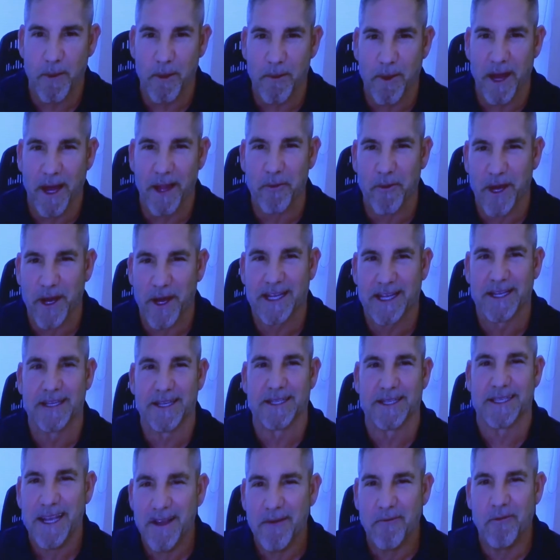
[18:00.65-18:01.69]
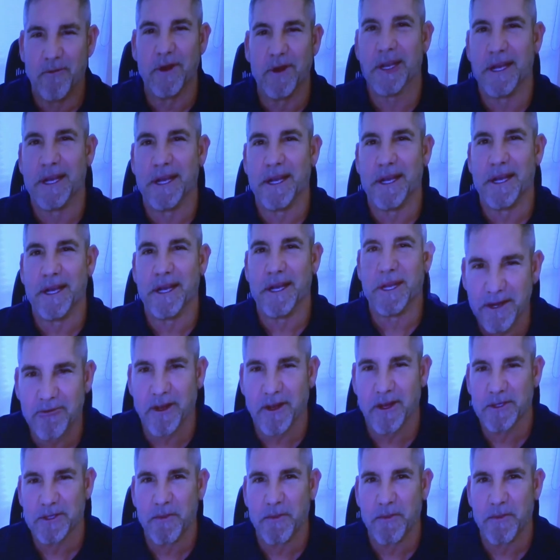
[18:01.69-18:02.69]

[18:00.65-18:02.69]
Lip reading: by the way, because with enough zeros,